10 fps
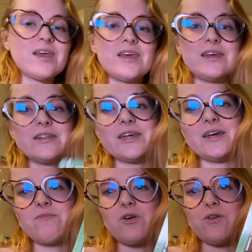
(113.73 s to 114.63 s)

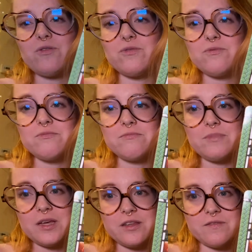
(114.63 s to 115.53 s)
Healing. Oh,
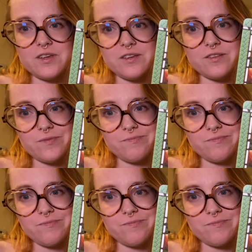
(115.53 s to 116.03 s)
I love this.